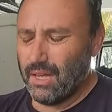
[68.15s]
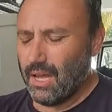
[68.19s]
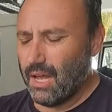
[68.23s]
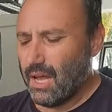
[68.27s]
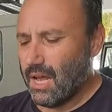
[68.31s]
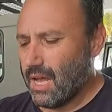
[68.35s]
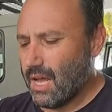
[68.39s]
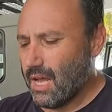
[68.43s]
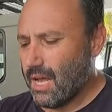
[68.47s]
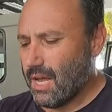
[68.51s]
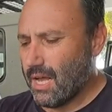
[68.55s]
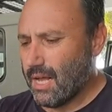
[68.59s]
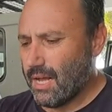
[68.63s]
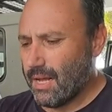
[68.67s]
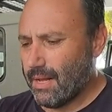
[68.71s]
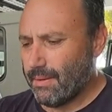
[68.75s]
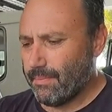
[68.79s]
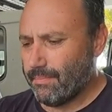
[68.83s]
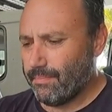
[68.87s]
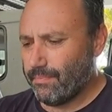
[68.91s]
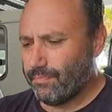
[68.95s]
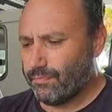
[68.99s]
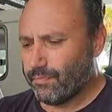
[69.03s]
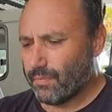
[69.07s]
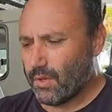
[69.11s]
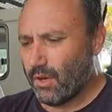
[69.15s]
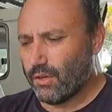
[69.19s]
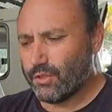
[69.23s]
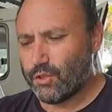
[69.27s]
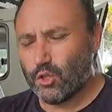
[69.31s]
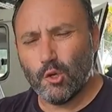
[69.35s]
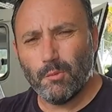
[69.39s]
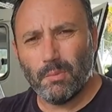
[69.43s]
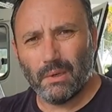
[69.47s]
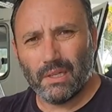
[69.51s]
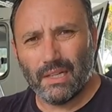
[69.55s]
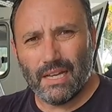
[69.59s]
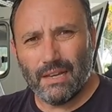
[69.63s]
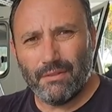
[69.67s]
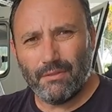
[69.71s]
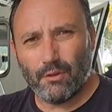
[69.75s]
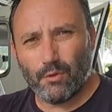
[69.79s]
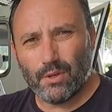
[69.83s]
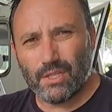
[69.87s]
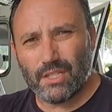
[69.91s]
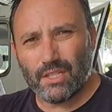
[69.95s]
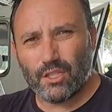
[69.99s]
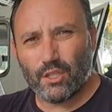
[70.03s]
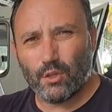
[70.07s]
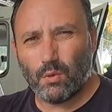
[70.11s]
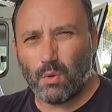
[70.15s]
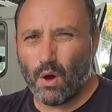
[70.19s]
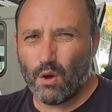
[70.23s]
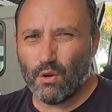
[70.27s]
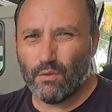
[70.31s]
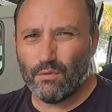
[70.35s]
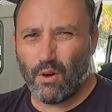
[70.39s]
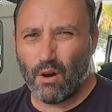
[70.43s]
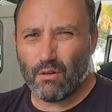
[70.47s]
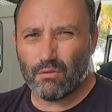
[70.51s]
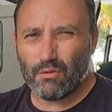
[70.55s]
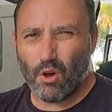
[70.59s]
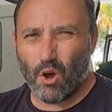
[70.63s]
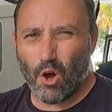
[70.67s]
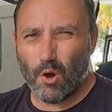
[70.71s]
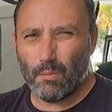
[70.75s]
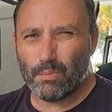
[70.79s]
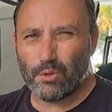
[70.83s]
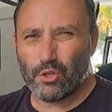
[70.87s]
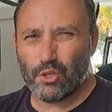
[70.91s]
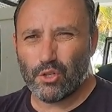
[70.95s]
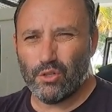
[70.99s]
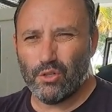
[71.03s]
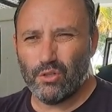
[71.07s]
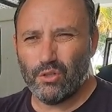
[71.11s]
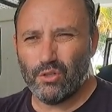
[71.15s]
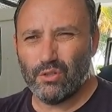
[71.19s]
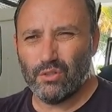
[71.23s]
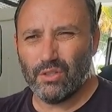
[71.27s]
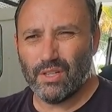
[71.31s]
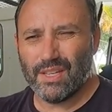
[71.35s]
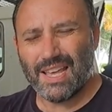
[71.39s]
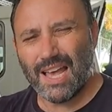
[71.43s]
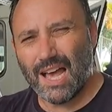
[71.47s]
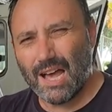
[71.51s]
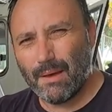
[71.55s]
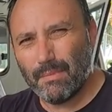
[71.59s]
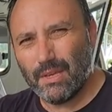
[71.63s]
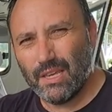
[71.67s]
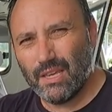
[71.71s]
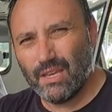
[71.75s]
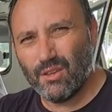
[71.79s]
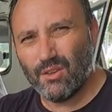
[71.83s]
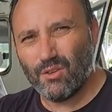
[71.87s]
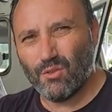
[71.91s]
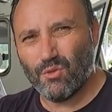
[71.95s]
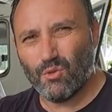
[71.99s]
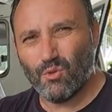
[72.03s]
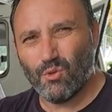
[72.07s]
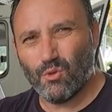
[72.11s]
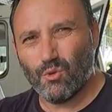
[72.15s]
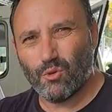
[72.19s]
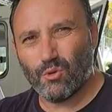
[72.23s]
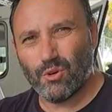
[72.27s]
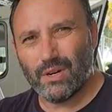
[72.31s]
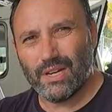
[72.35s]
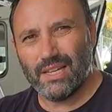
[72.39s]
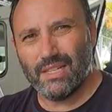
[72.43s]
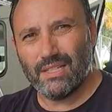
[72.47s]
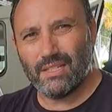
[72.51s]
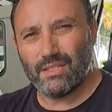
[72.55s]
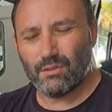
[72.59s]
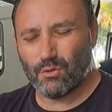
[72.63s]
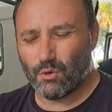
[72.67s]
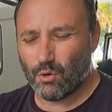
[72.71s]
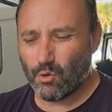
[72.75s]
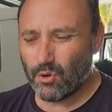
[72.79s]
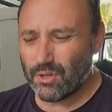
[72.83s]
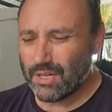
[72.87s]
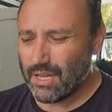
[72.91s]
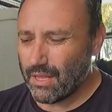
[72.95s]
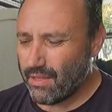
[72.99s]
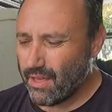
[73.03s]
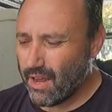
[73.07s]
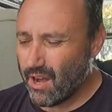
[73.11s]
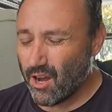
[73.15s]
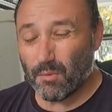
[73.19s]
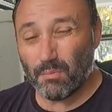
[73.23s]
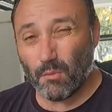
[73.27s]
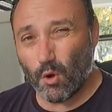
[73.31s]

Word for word: Um, I do believe there is a 12 volt option coming or is already there.